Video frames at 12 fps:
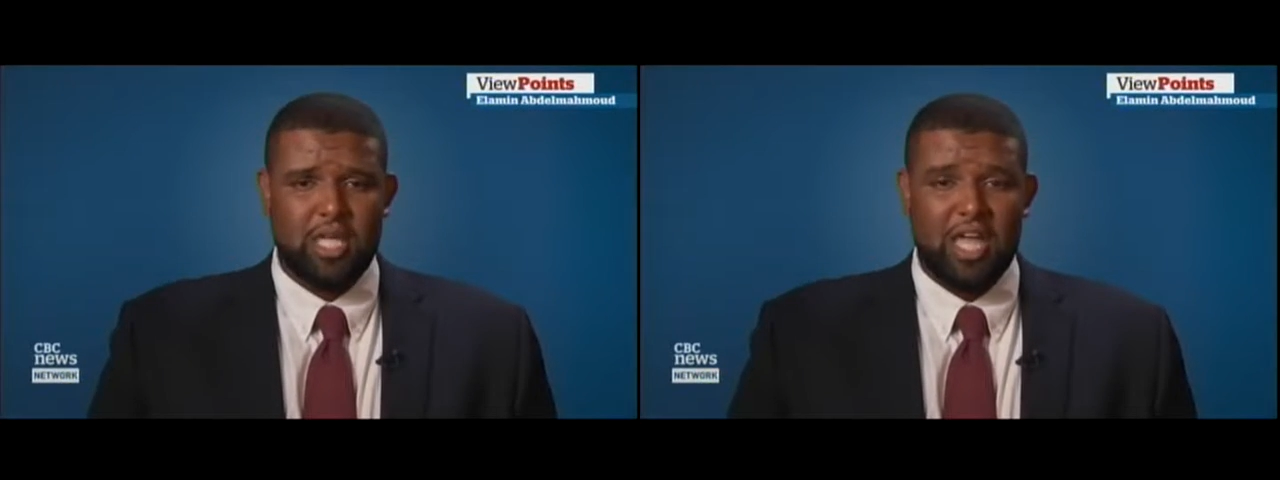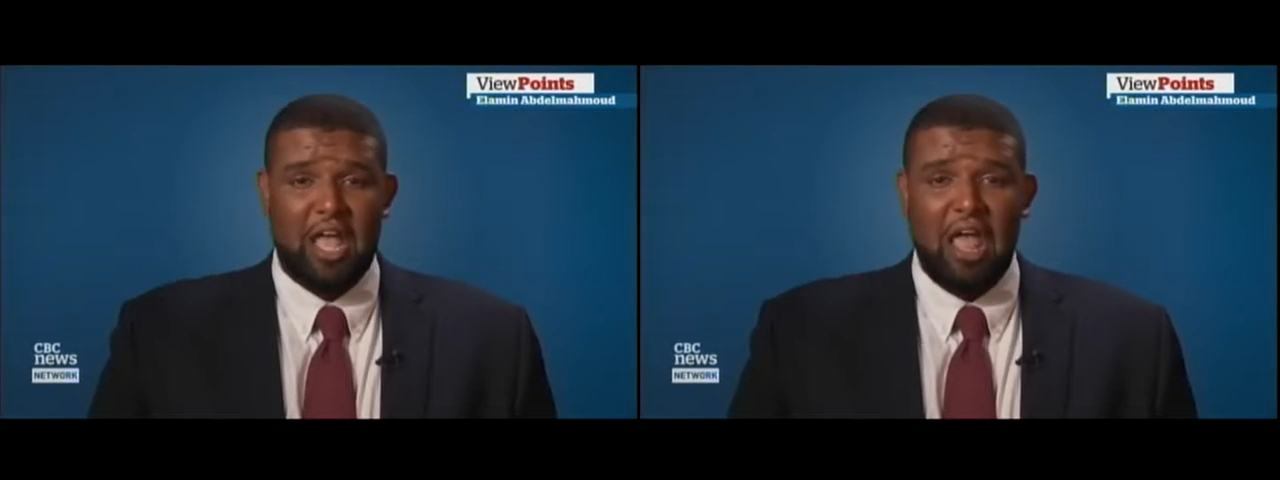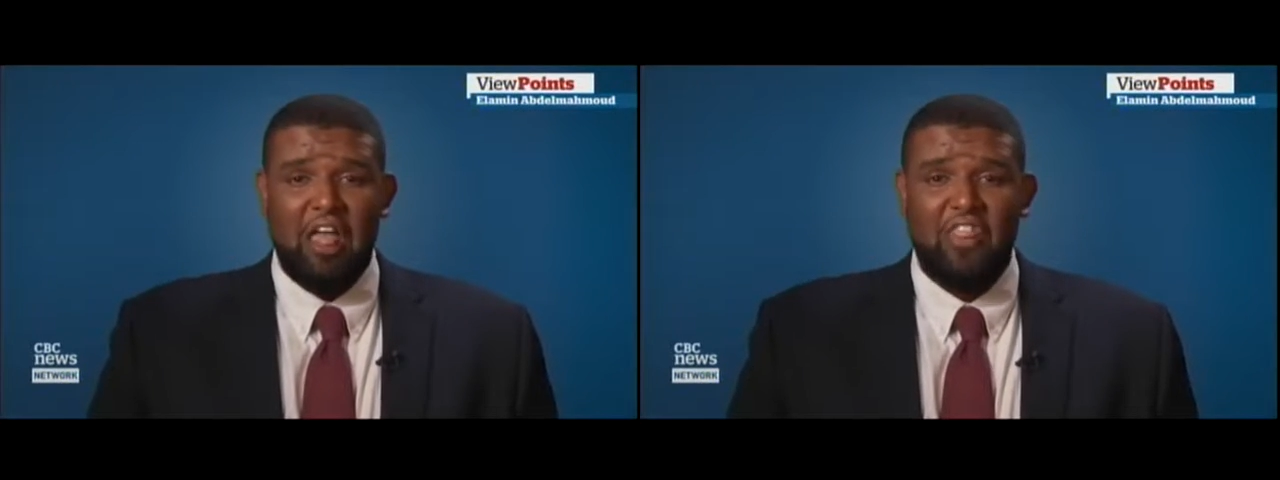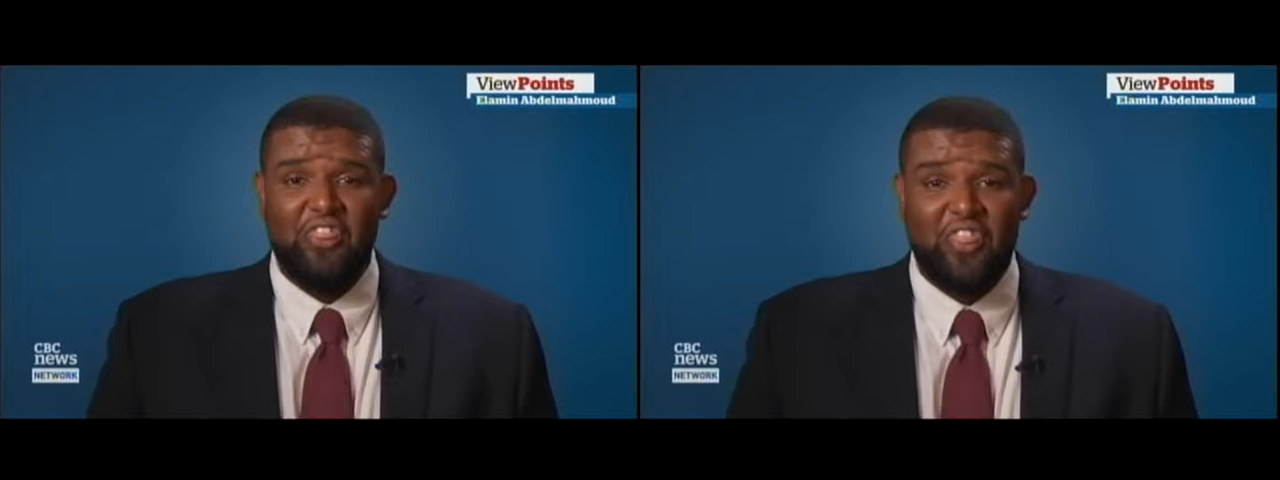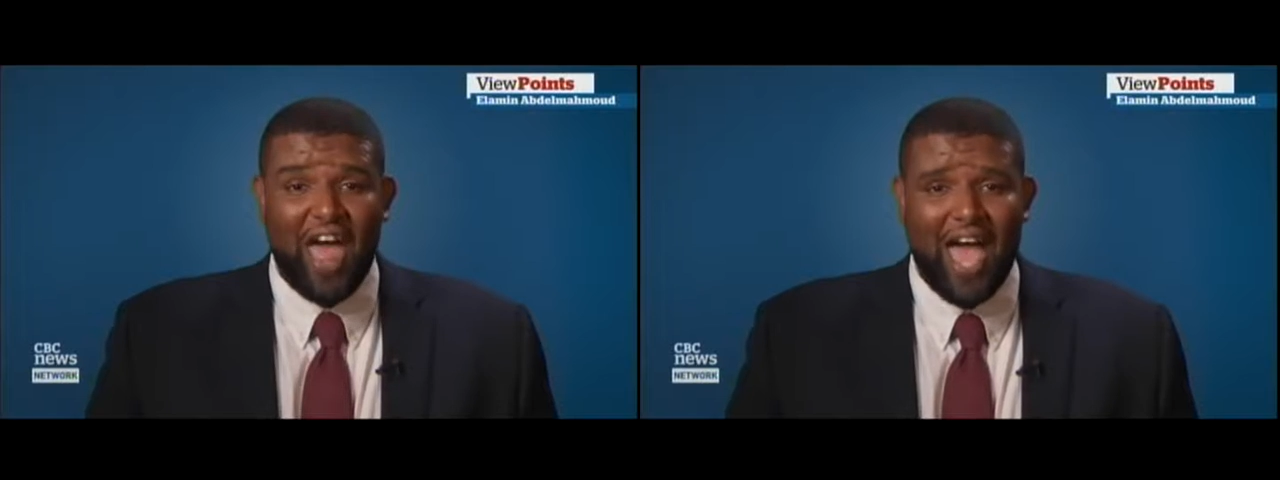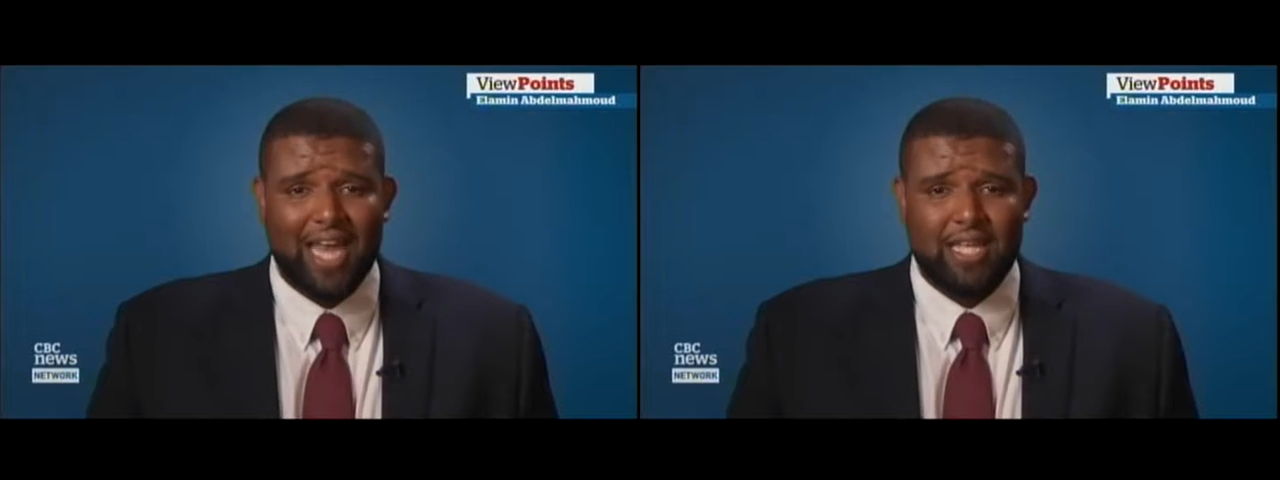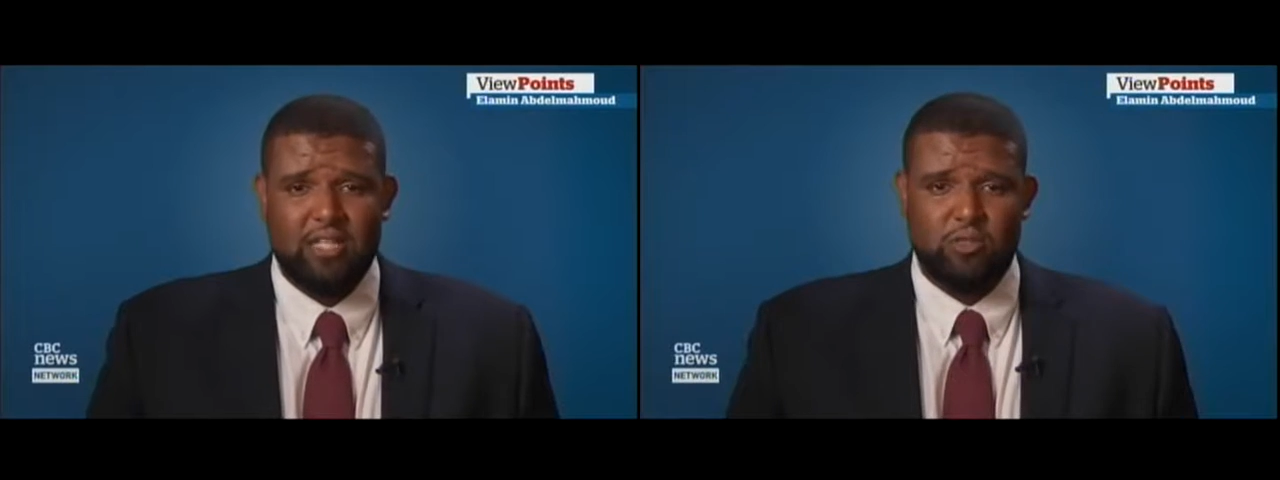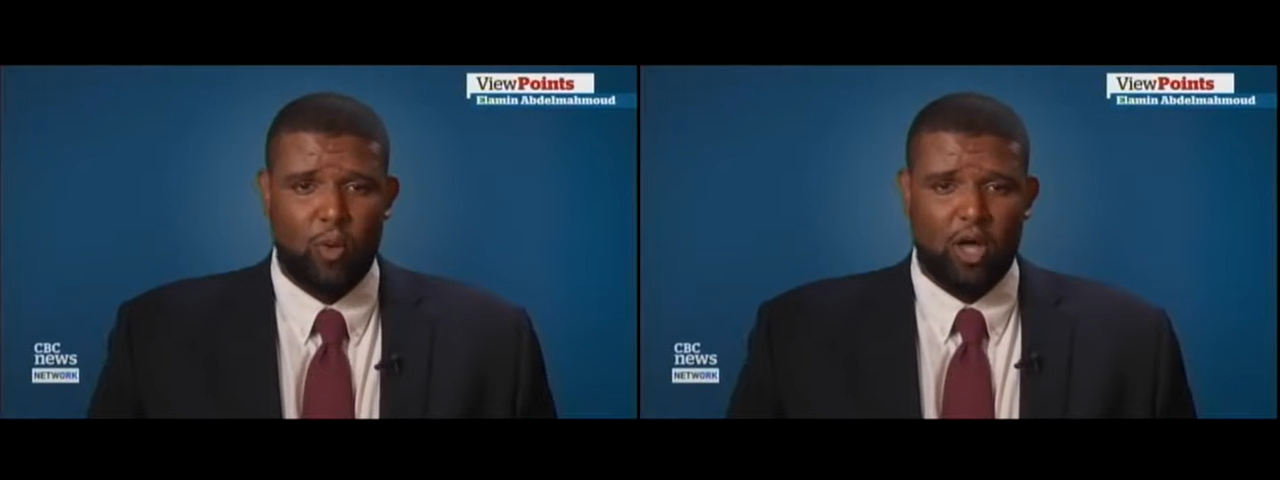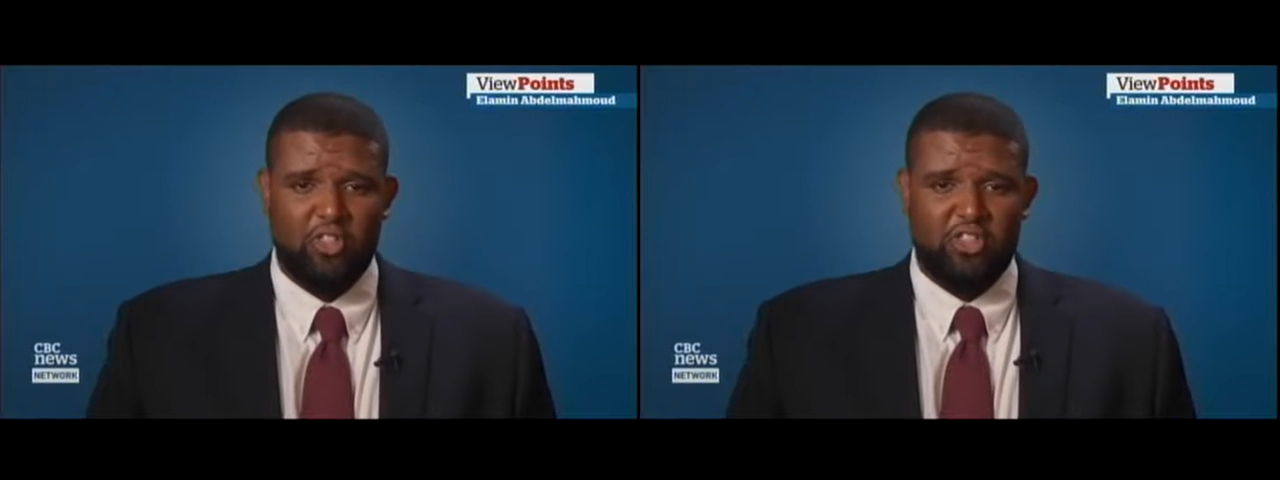and say, that
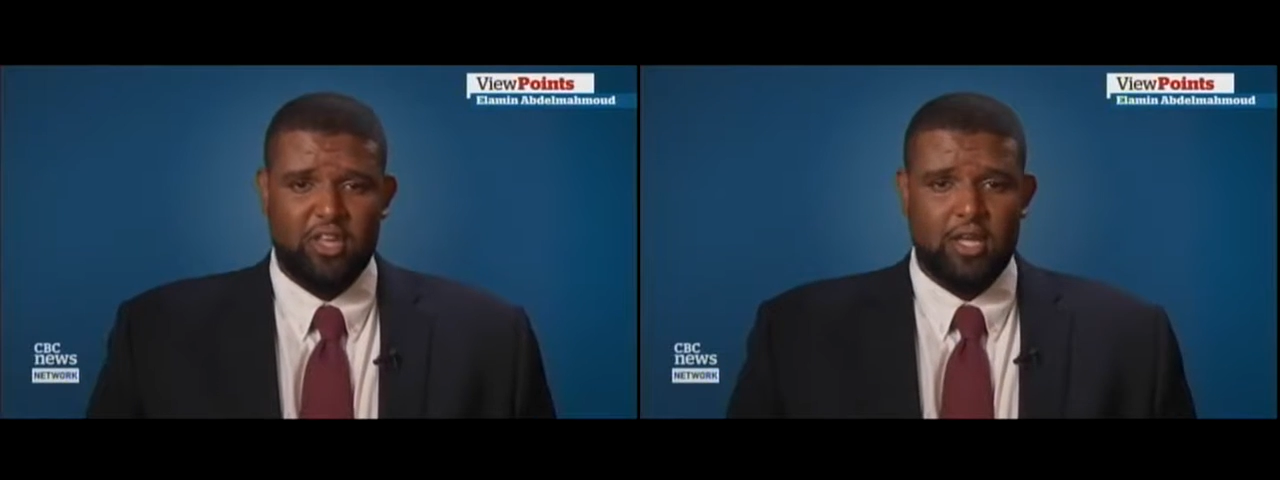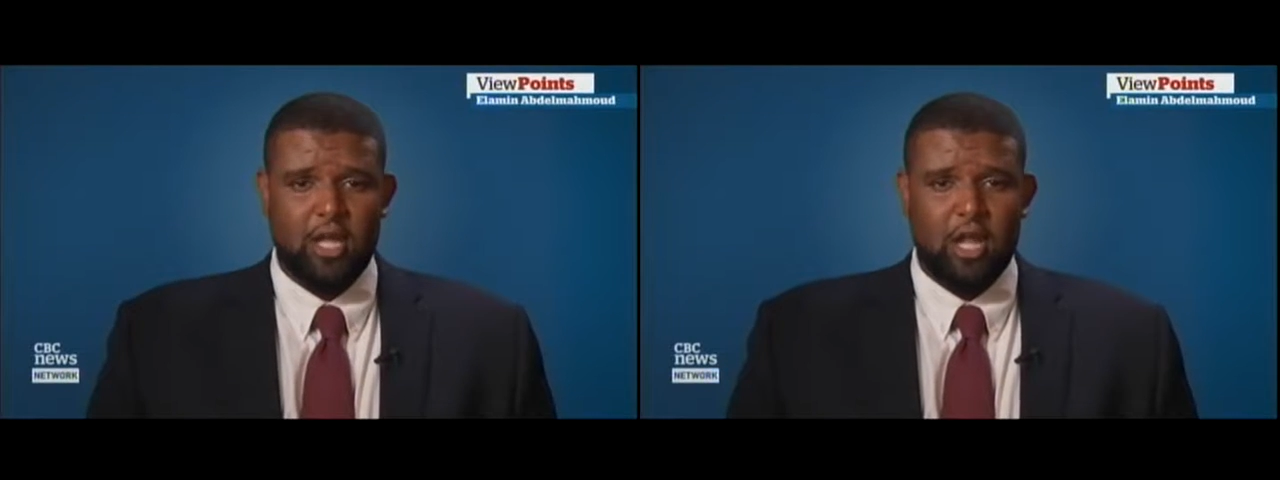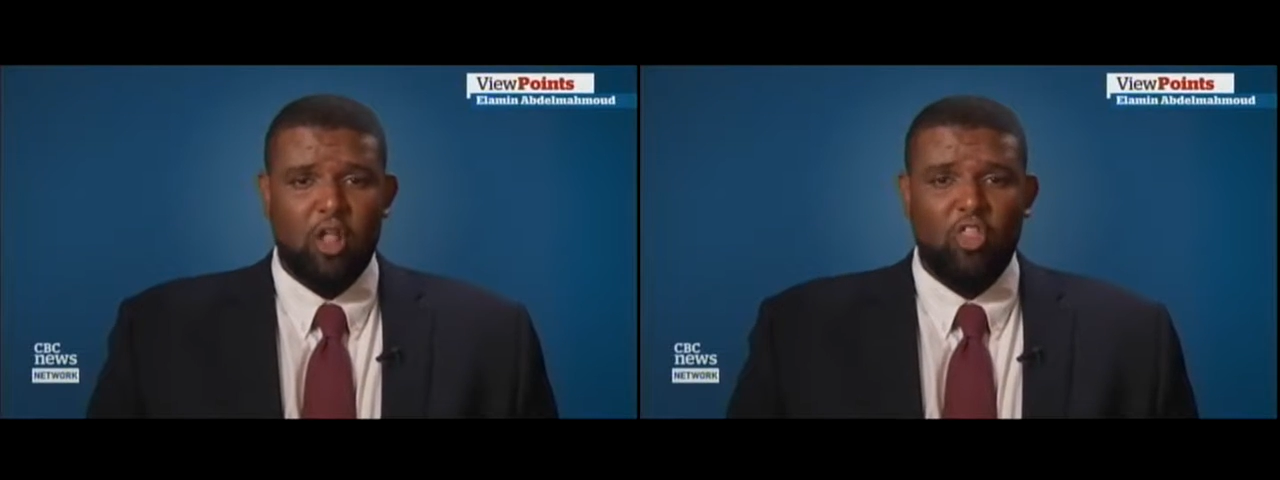is wealthy.